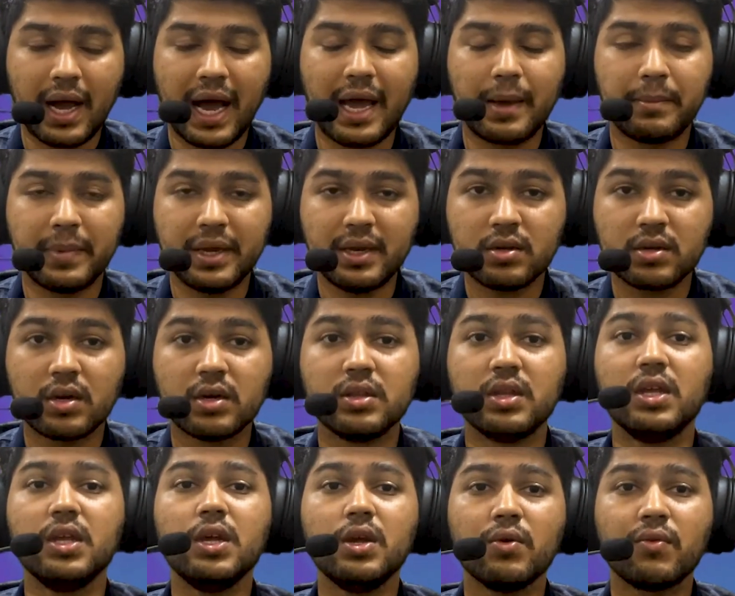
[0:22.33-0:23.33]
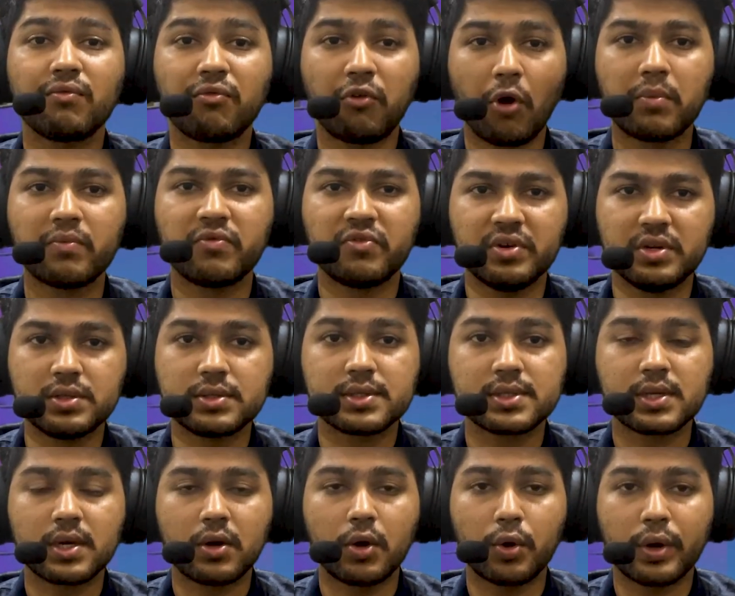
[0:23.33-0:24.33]
I mean the form
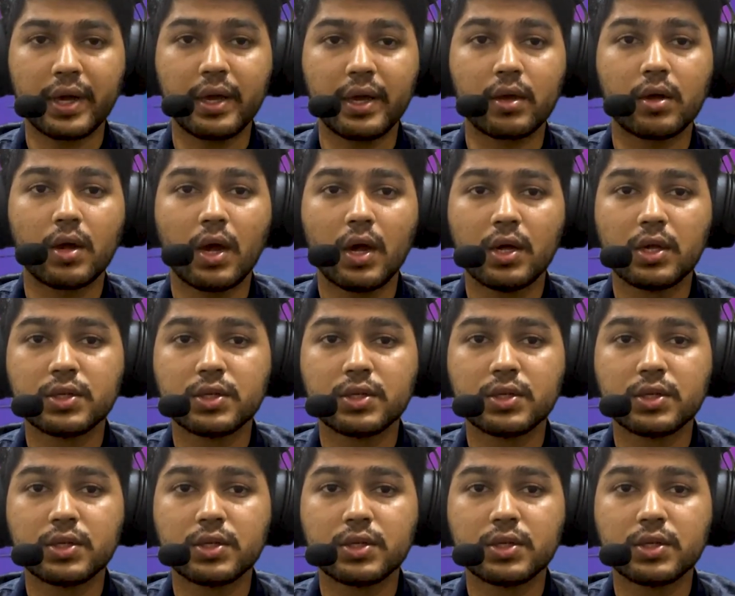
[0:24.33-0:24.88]
fields, okay.